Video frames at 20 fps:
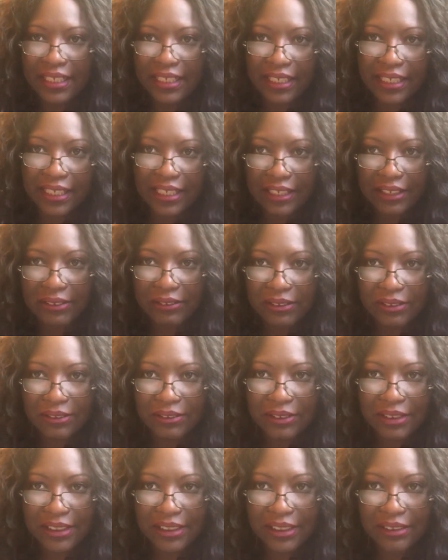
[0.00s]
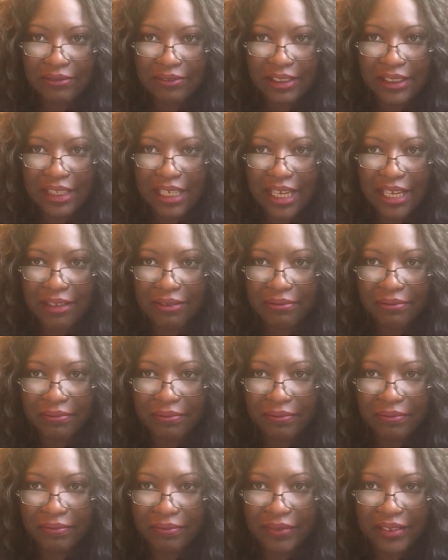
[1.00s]
I gotta go turn the TV down.
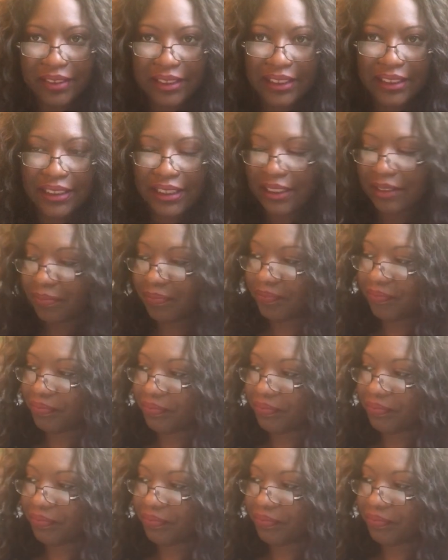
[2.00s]
See.